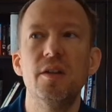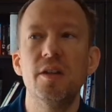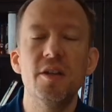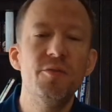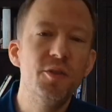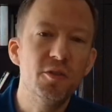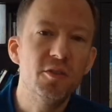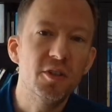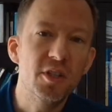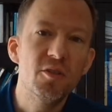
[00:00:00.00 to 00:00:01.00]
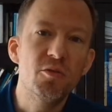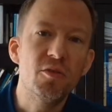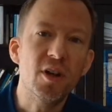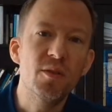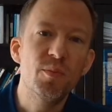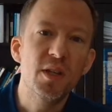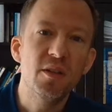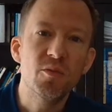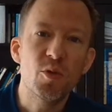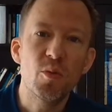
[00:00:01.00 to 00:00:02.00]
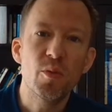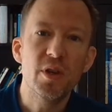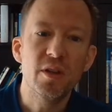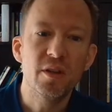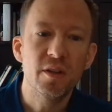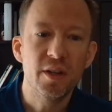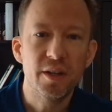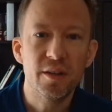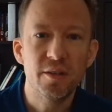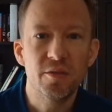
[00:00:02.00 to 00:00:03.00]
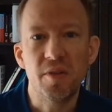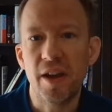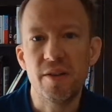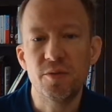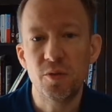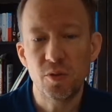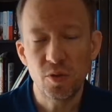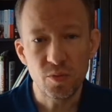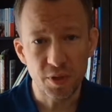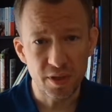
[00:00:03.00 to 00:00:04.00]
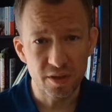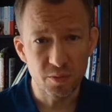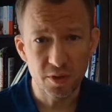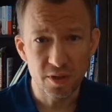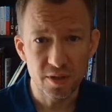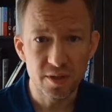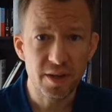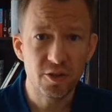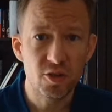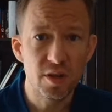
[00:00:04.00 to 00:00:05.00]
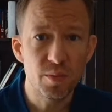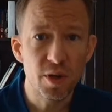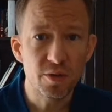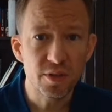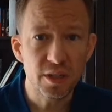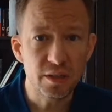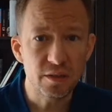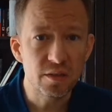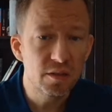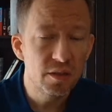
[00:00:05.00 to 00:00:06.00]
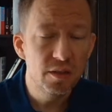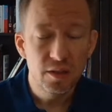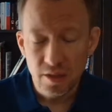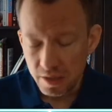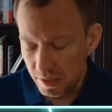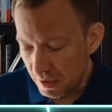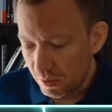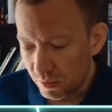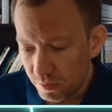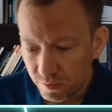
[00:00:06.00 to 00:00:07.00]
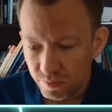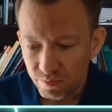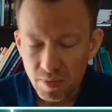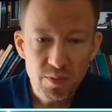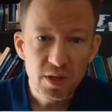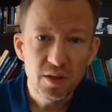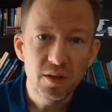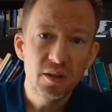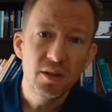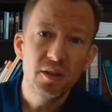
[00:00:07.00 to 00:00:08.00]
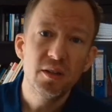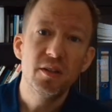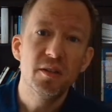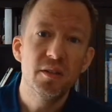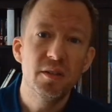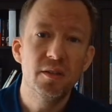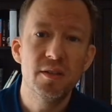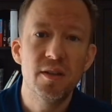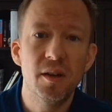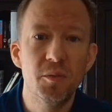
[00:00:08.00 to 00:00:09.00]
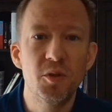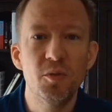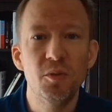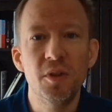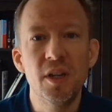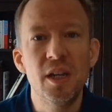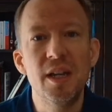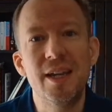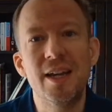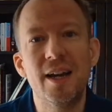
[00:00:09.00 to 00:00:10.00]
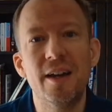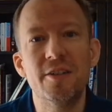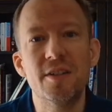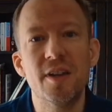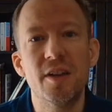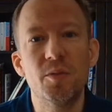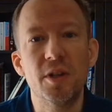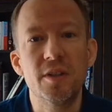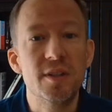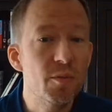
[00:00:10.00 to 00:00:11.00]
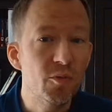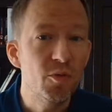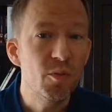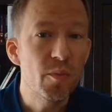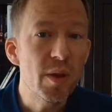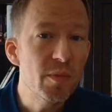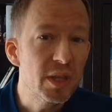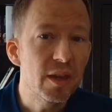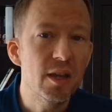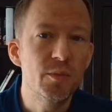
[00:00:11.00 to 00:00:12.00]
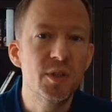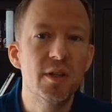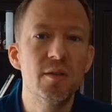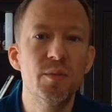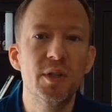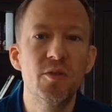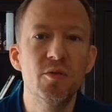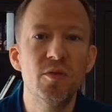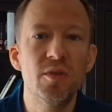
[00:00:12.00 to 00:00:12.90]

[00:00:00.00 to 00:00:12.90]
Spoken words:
if you're not into rugby, you probably have no clue what this word is actually about. And maybe there's time to understand where it's coming from, and maybe that helps a little bit to,